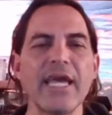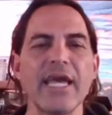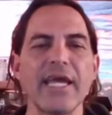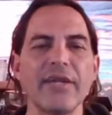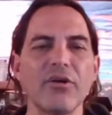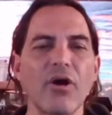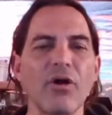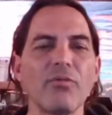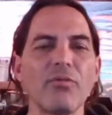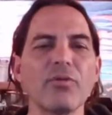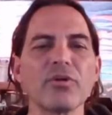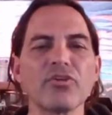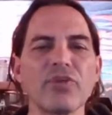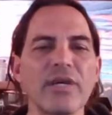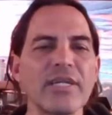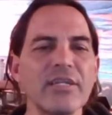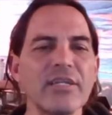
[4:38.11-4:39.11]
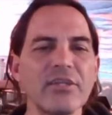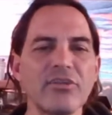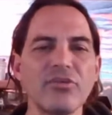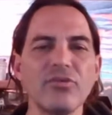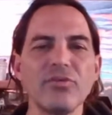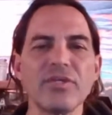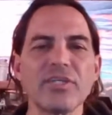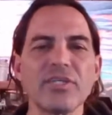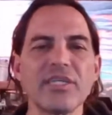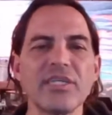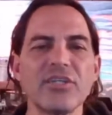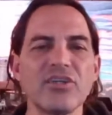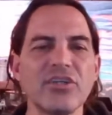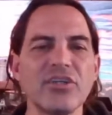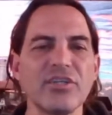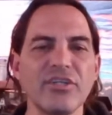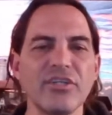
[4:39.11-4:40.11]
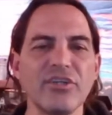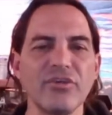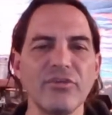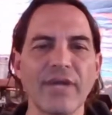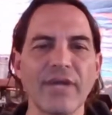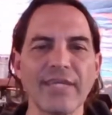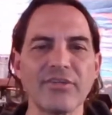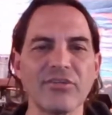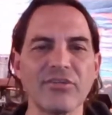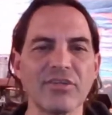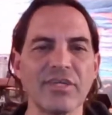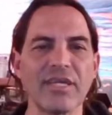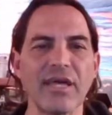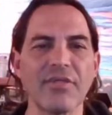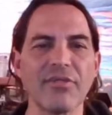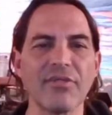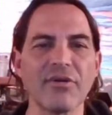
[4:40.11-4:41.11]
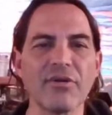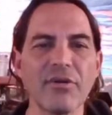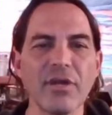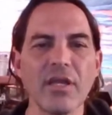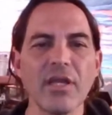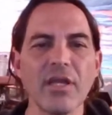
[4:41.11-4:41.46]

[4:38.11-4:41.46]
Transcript: And all we're trying to do is get you to unite together